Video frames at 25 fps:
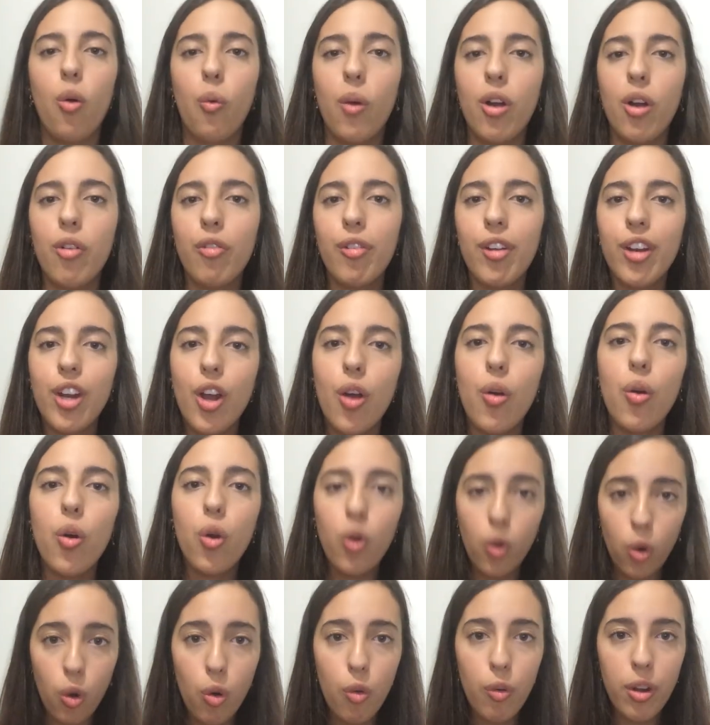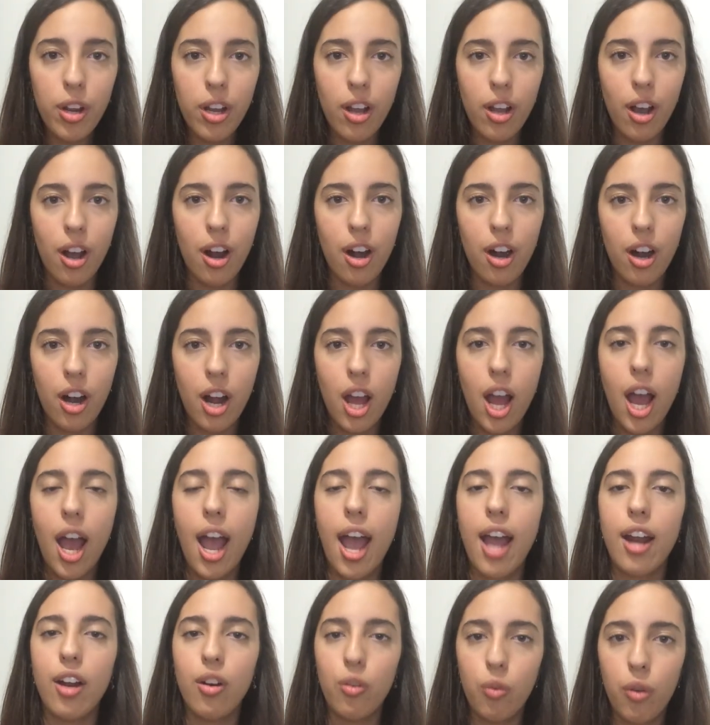When we know who we are
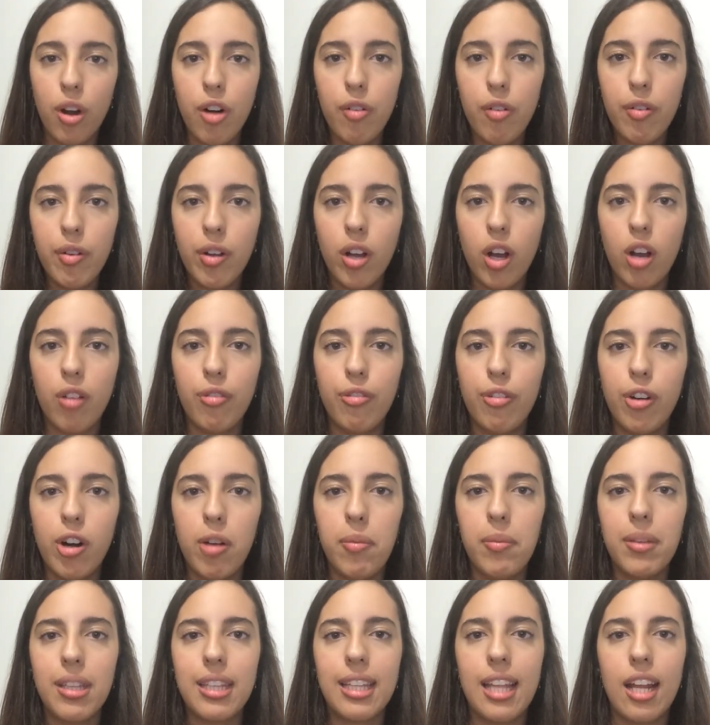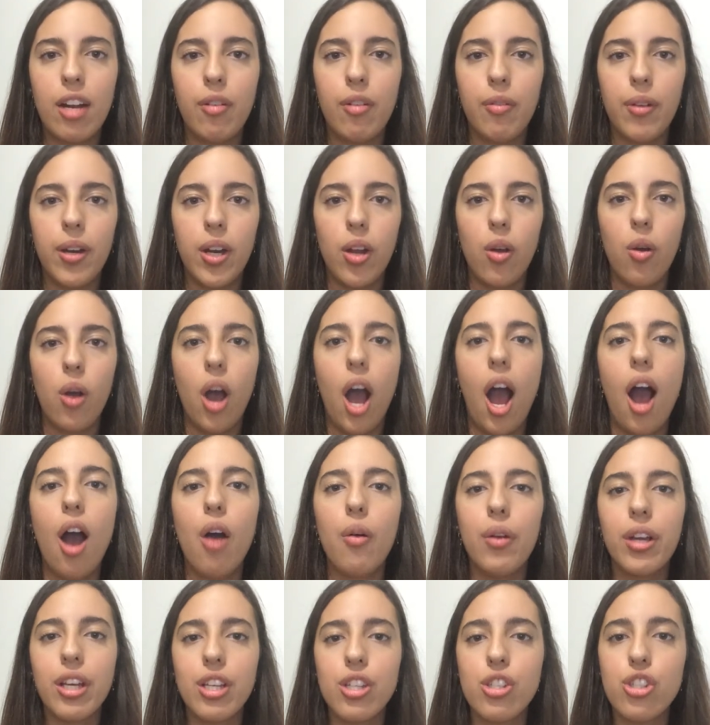and where we come from, then we know
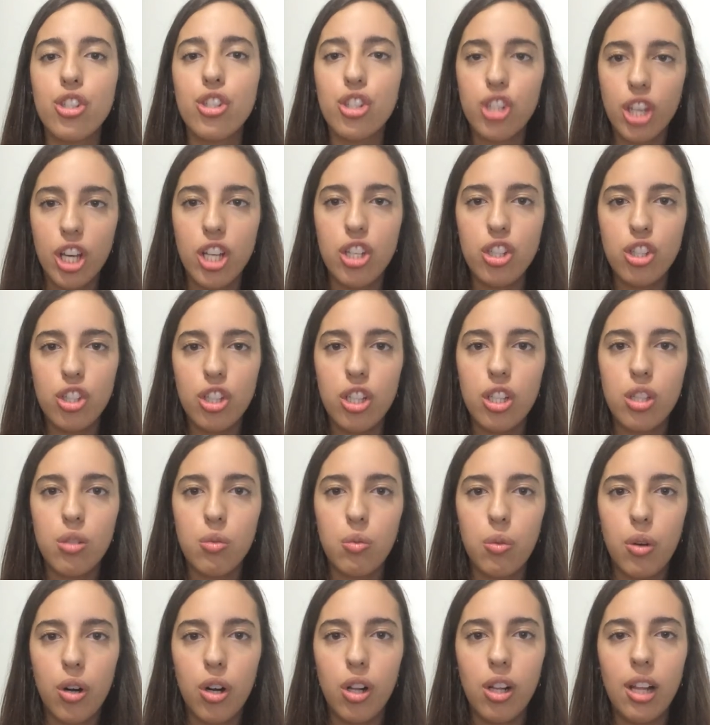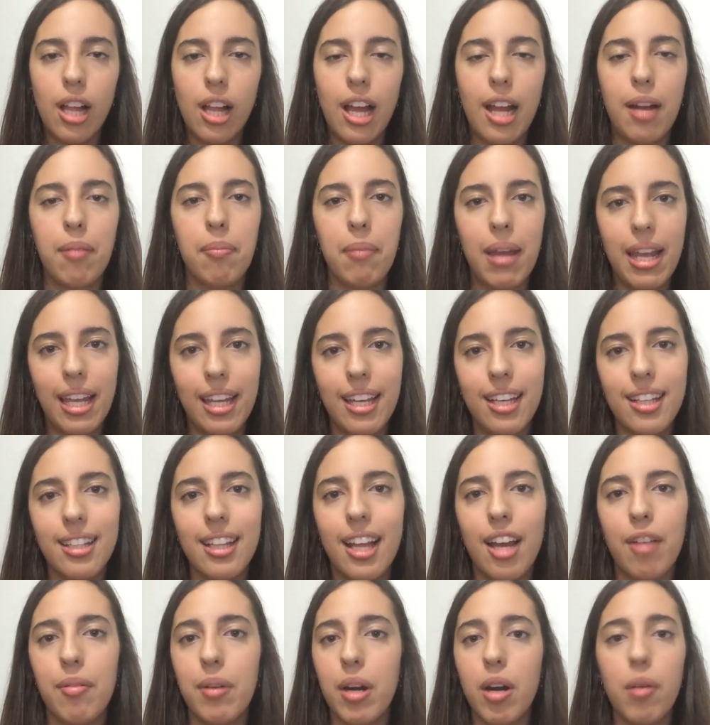how we can change this world and make it
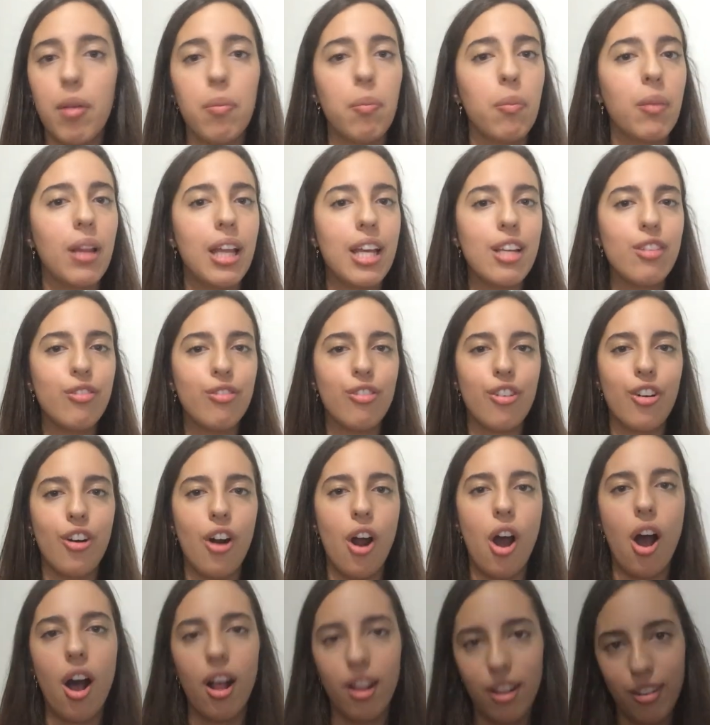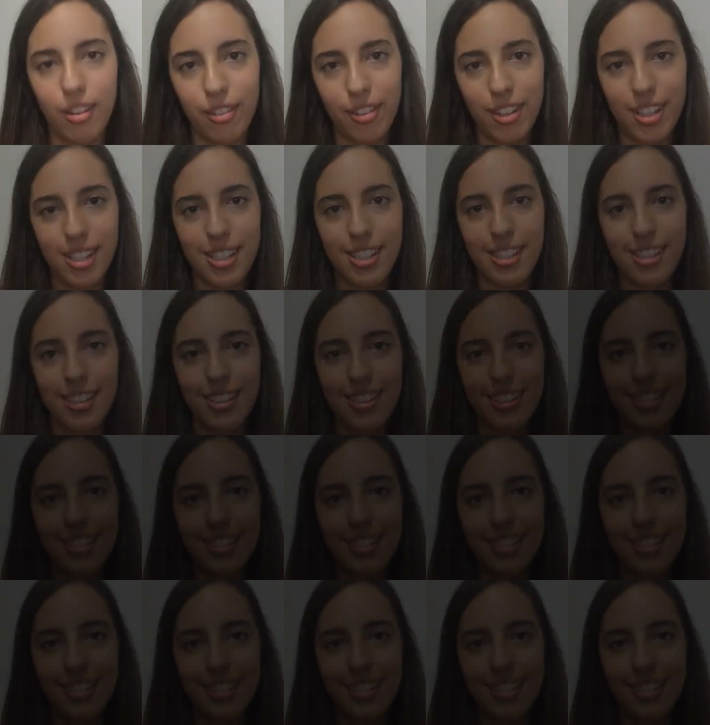a better place for all of us.